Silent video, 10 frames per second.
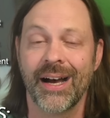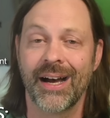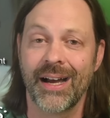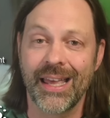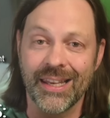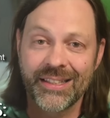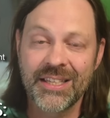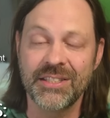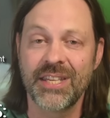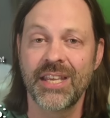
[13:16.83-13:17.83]
Uh, and let's
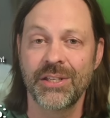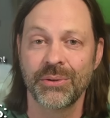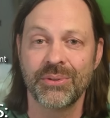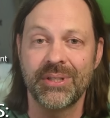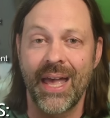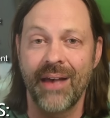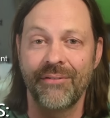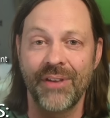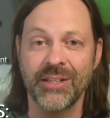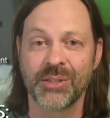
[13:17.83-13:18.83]
continue to
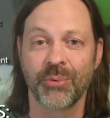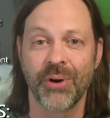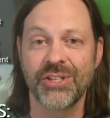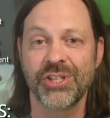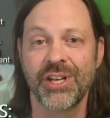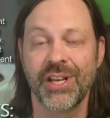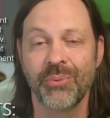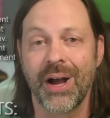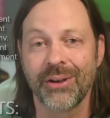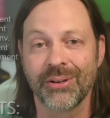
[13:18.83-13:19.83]
have inspiration
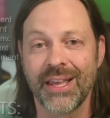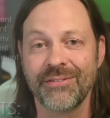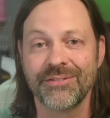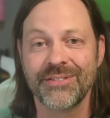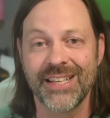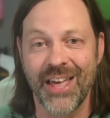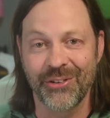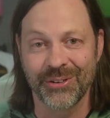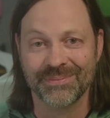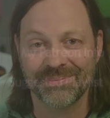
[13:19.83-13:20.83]
in wildlife
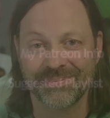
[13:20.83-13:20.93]
together.